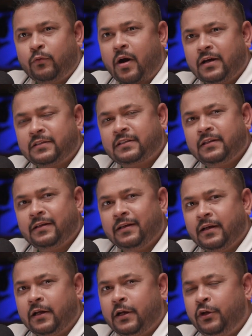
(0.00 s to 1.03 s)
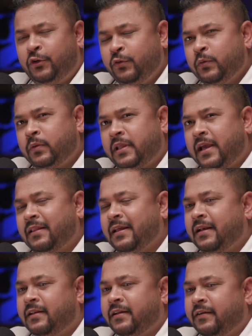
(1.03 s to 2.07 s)
like to ask, do you think
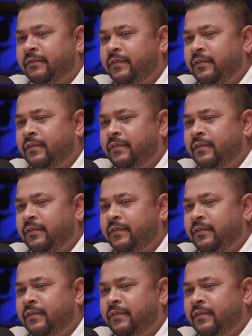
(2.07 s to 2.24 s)
that